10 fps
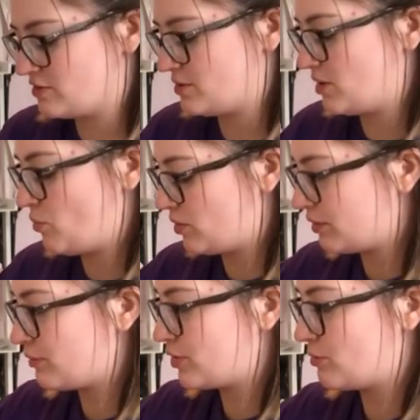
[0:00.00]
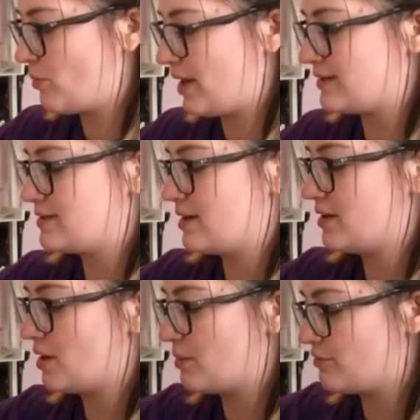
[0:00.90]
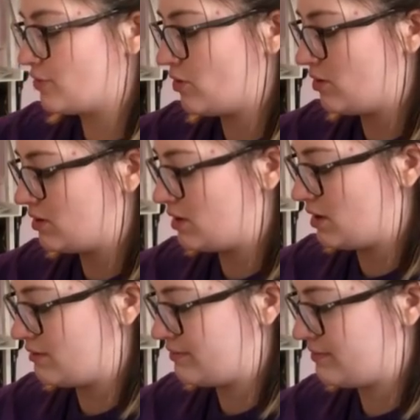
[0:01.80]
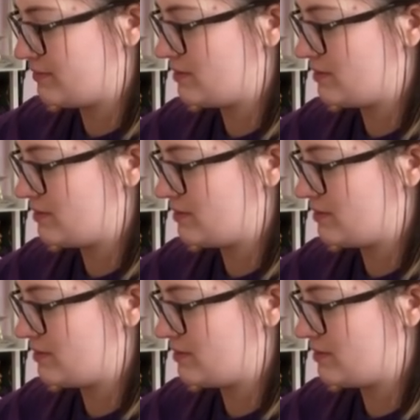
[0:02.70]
so I don't want to throw them away until I know I've got enough